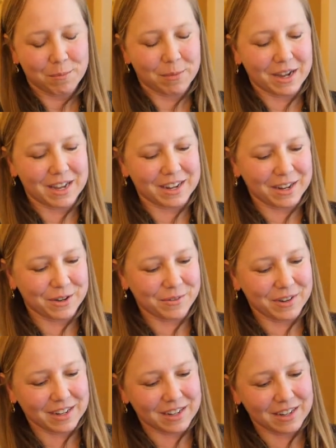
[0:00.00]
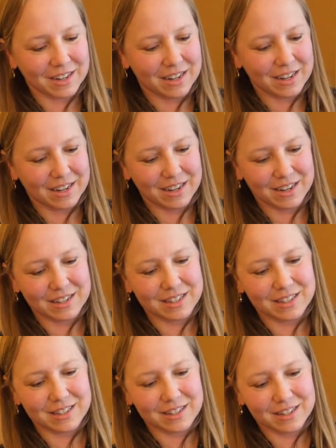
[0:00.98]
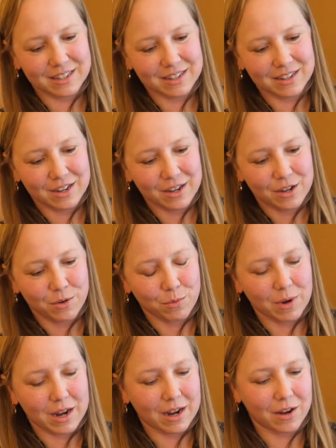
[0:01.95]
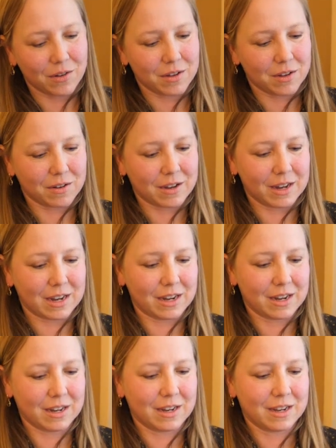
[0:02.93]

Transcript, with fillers: But oh my goodness. Wow, okay.